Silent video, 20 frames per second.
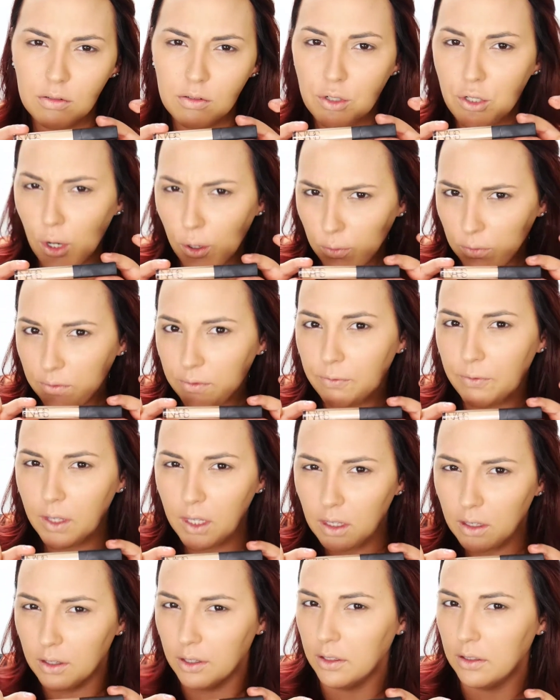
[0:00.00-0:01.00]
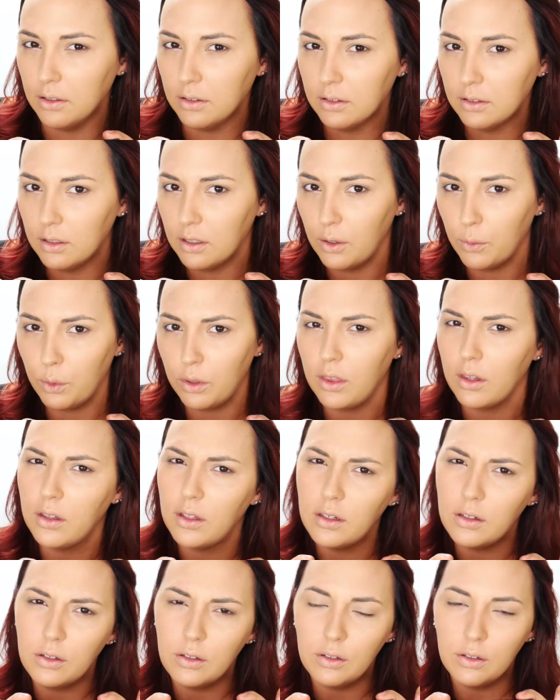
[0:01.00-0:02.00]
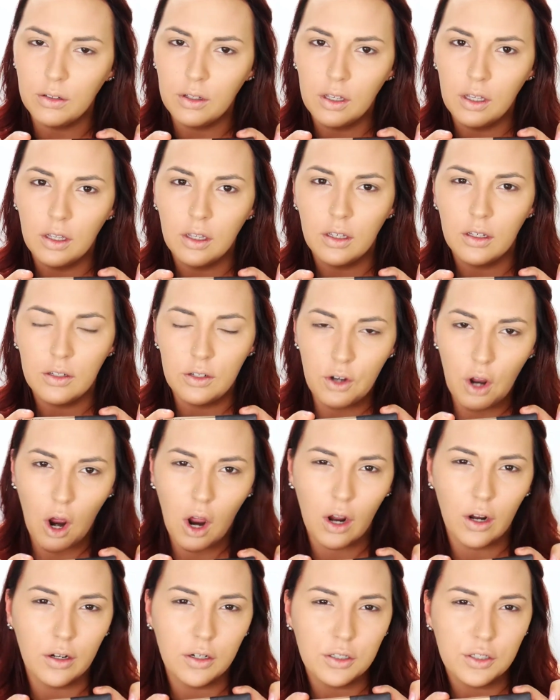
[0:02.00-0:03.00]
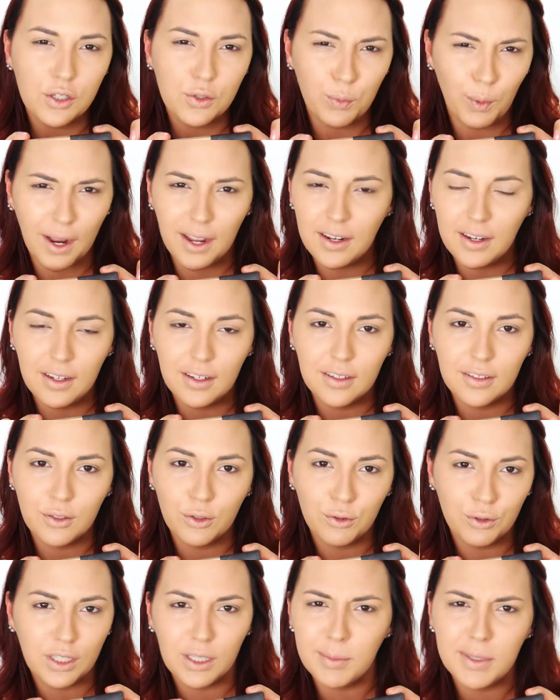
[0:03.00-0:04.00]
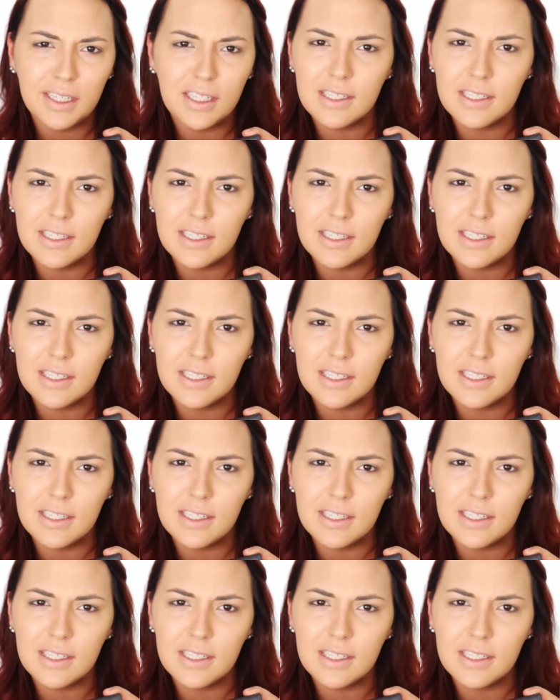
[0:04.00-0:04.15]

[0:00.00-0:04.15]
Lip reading: don't feel with a little NARS Radiant Creamy